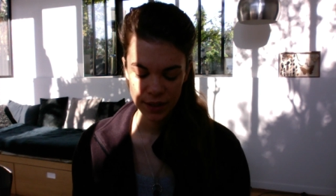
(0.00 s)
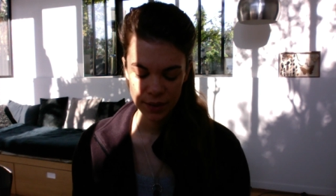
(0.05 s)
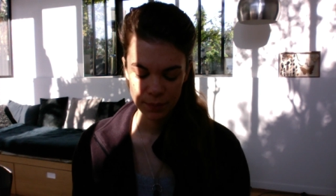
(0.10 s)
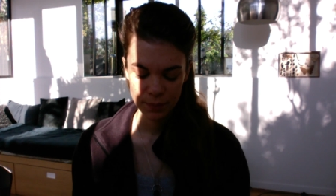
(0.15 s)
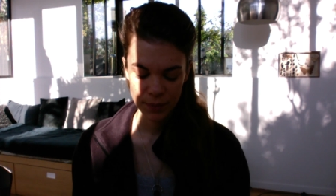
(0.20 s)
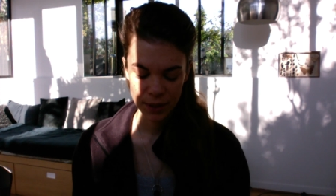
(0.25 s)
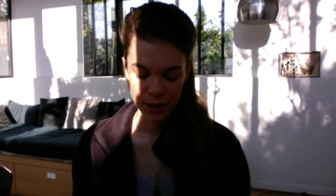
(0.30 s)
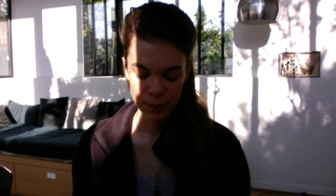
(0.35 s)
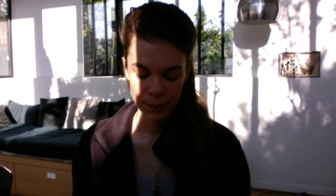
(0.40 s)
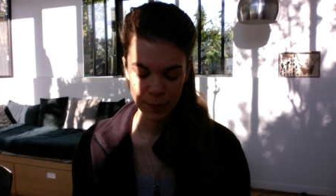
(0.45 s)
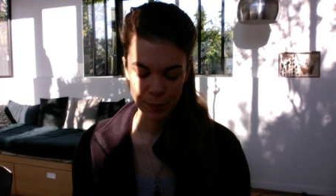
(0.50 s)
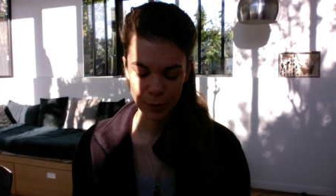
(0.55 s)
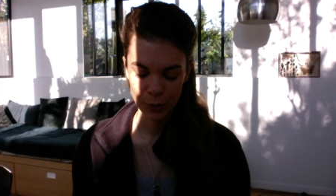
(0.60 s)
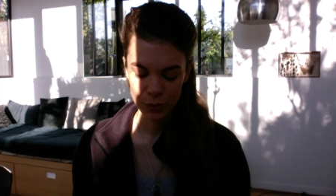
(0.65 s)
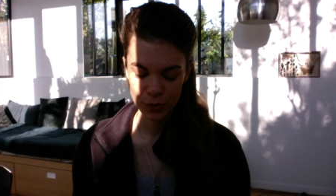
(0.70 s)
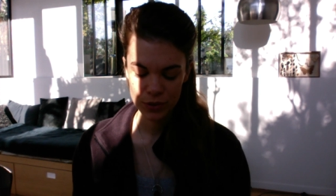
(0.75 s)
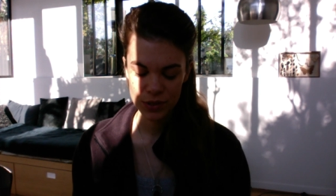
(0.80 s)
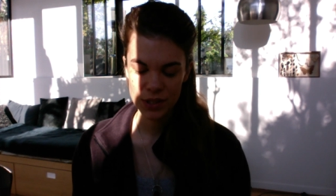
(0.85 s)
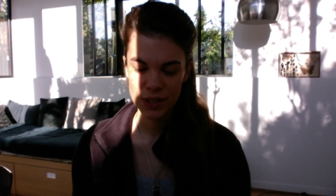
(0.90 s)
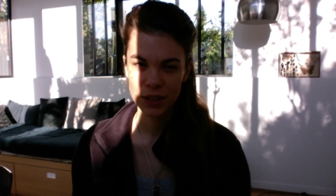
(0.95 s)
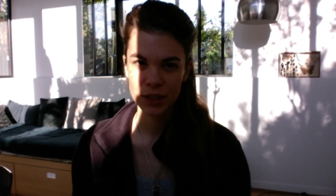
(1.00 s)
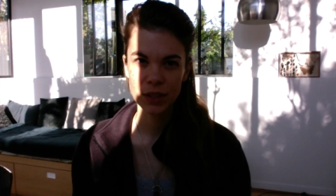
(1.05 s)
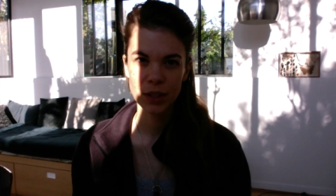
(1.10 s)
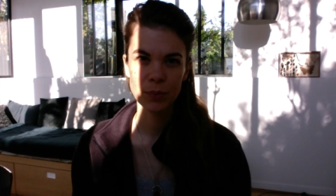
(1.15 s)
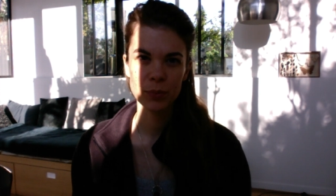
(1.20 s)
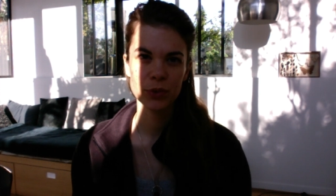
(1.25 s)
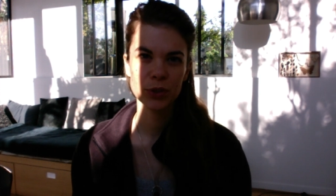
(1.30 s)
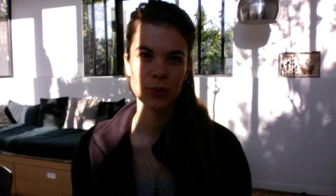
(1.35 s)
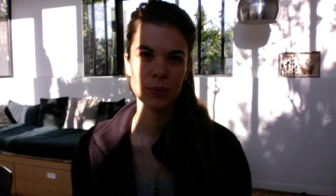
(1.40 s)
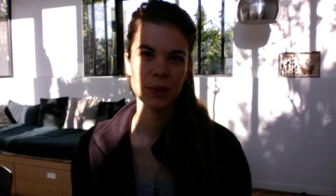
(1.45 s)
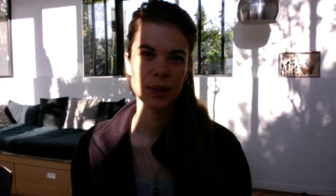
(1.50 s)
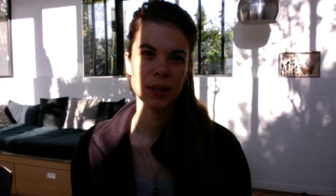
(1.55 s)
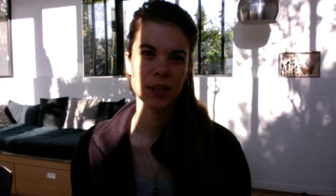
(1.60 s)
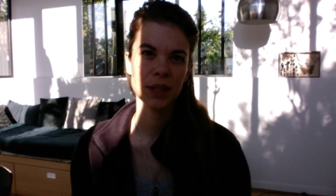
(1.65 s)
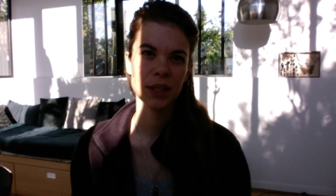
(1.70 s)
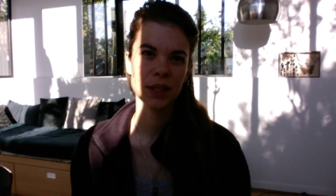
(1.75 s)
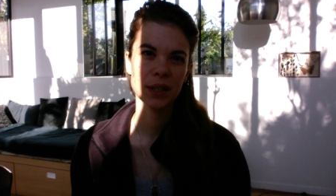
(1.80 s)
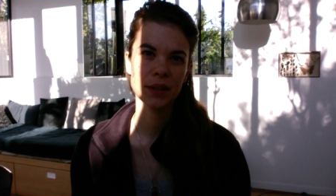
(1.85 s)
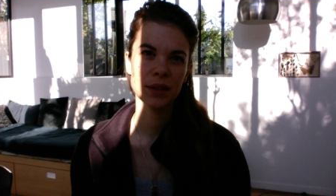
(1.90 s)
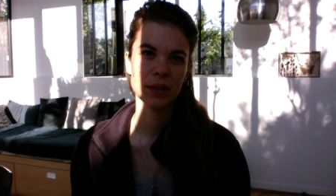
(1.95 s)
many people still come to me
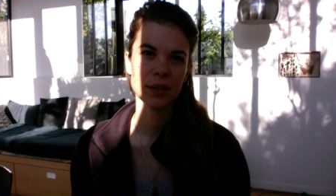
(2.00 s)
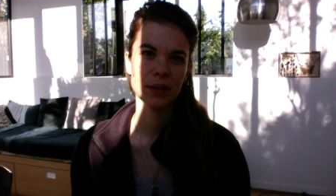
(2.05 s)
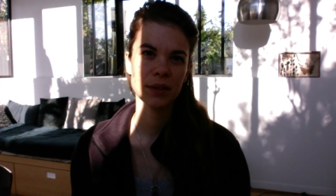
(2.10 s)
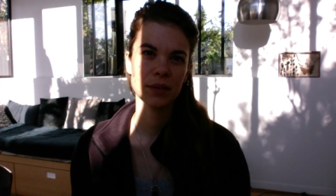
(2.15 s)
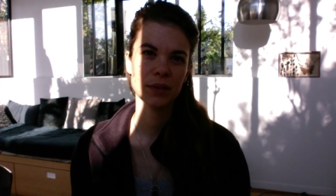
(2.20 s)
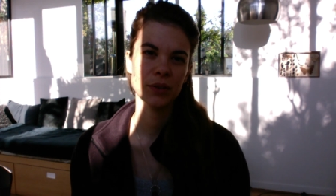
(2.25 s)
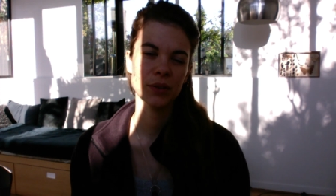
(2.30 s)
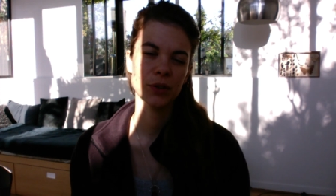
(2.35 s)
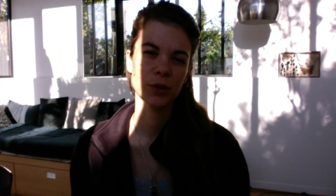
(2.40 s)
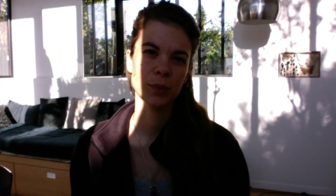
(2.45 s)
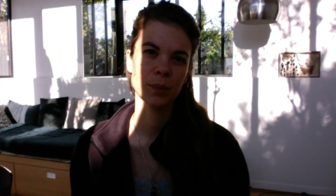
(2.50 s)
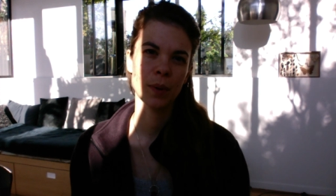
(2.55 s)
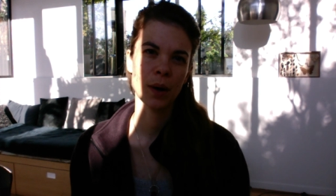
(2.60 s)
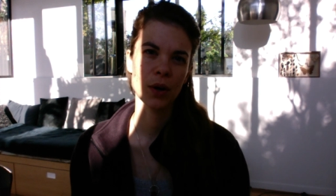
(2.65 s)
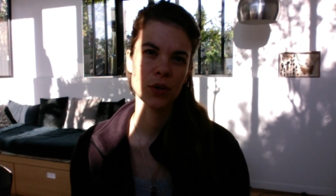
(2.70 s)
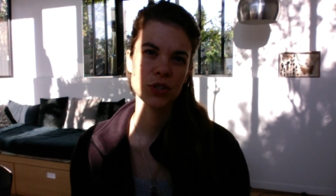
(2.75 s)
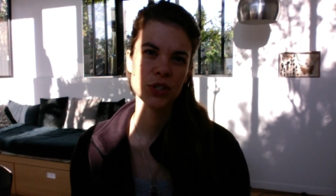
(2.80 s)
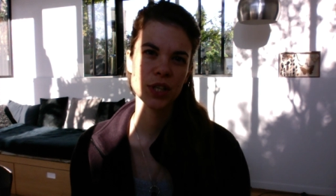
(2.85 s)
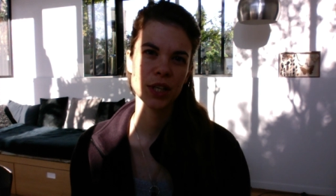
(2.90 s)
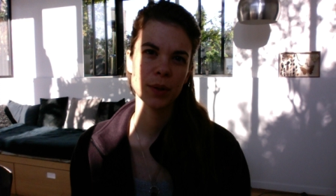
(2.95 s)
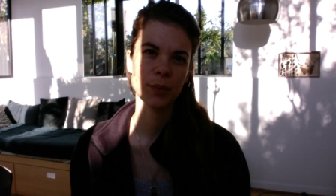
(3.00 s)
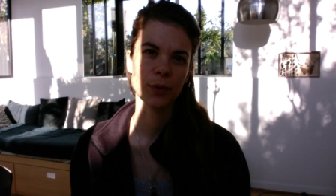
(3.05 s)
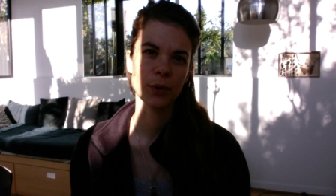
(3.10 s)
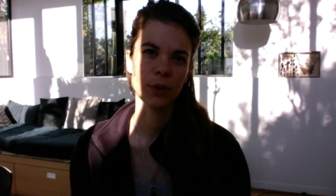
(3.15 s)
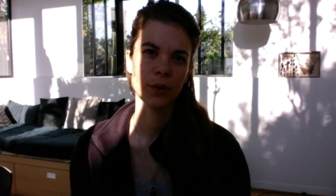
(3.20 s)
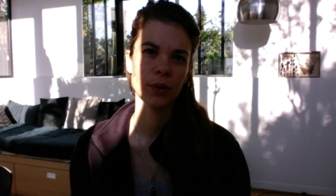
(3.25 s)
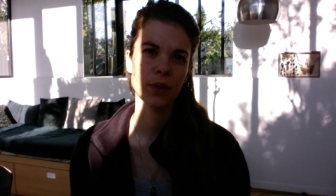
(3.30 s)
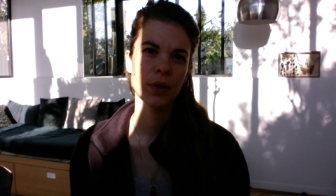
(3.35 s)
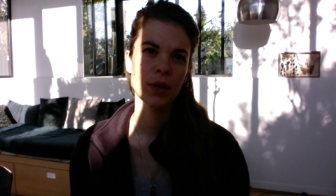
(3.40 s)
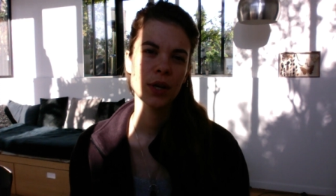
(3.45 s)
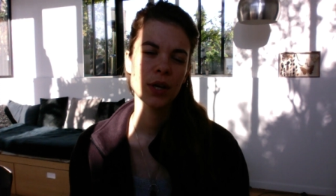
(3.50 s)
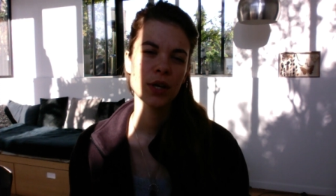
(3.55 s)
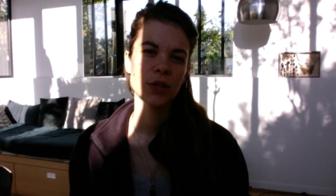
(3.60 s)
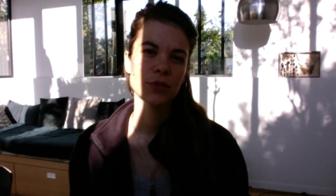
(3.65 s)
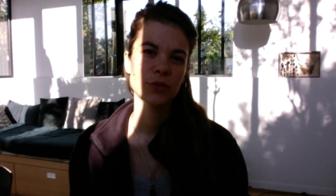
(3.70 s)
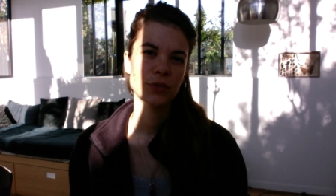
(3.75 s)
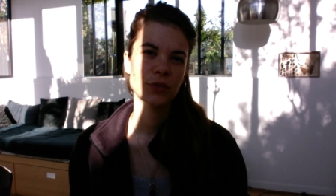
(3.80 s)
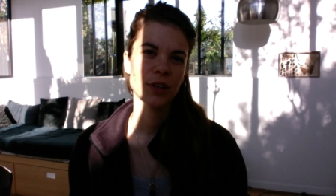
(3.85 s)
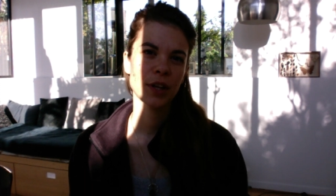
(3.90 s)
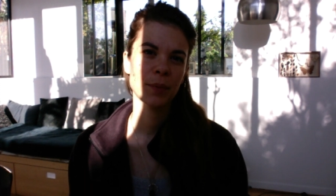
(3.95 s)
in you know March, April
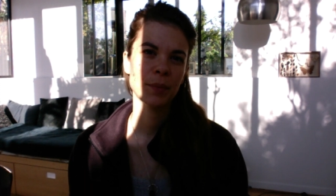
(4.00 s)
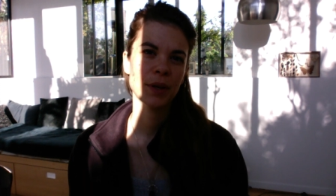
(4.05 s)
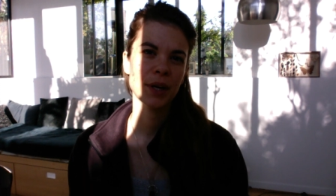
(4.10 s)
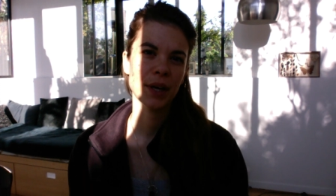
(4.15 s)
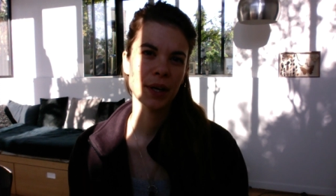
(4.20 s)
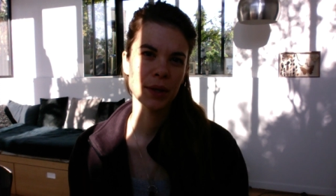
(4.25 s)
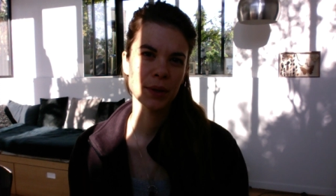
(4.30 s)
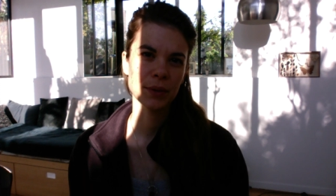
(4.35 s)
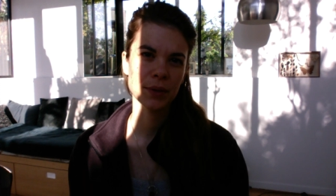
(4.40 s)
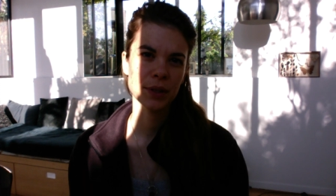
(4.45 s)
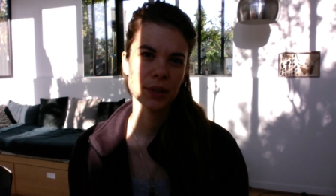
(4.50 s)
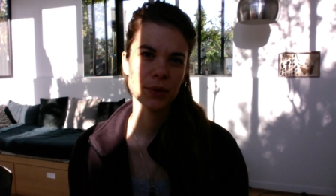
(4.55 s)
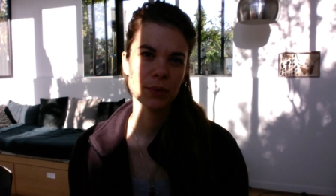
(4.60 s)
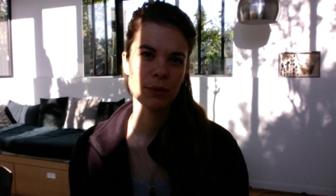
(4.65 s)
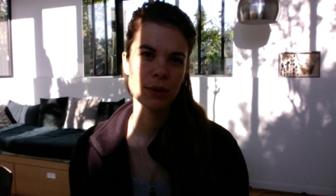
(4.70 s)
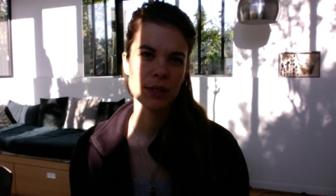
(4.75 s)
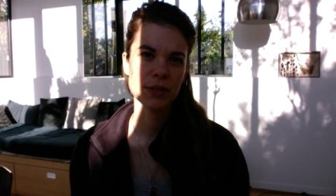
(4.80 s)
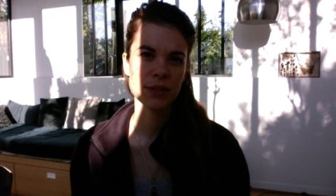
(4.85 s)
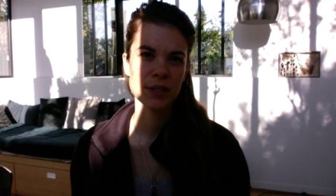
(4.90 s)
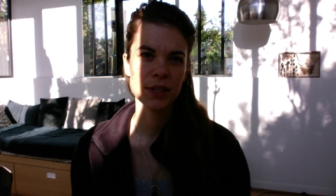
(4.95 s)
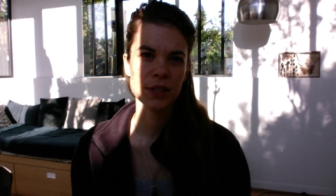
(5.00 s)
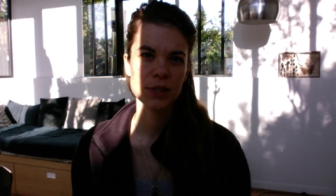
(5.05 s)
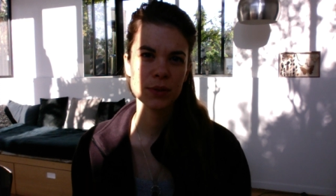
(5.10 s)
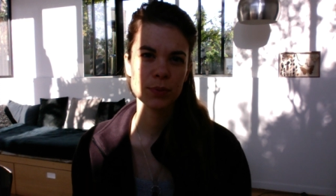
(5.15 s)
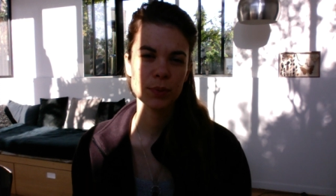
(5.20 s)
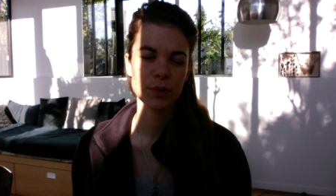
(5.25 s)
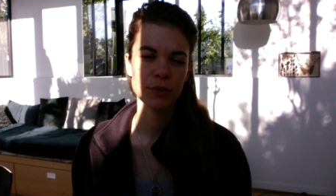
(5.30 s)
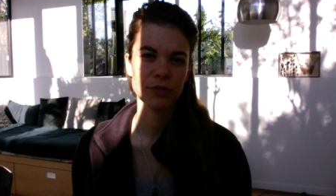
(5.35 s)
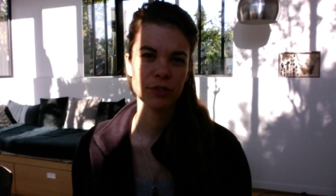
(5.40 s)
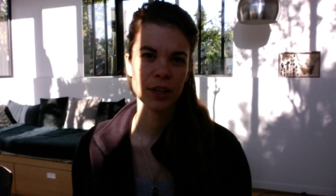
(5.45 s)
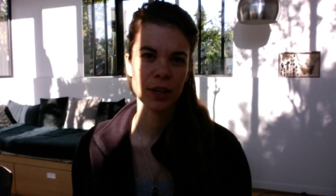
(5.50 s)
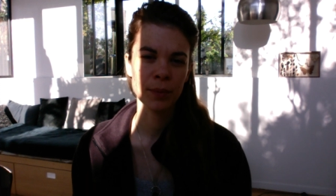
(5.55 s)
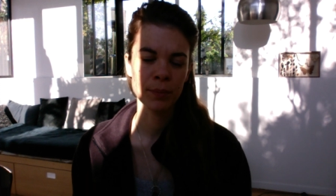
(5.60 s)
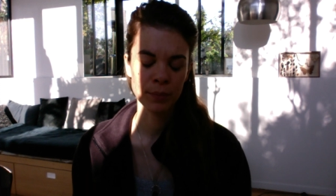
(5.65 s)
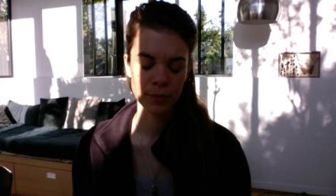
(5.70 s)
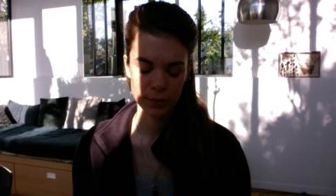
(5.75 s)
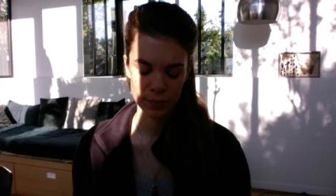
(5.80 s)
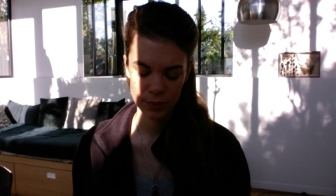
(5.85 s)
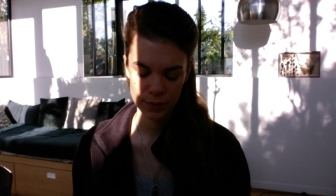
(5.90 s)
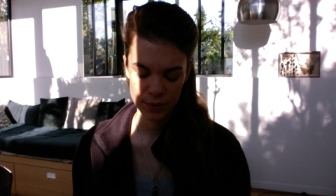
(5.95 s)
to tell me how it resonates with them